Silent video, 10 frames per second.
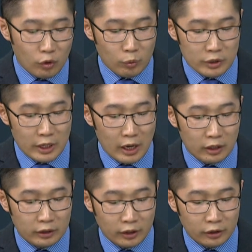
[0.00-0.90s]
was held
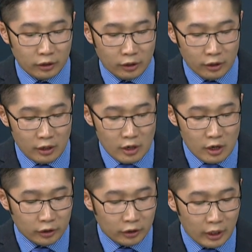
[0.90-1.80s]
under
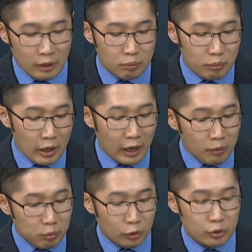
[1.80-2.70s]
the name Air
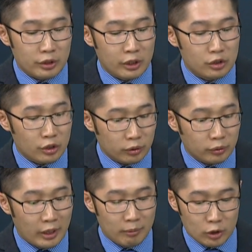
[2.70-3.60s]
Pollution and Children
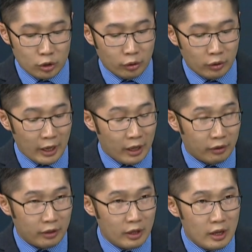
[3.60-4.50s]
and Maternal Health.
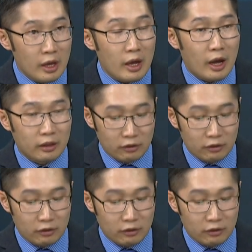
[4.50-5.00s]
At the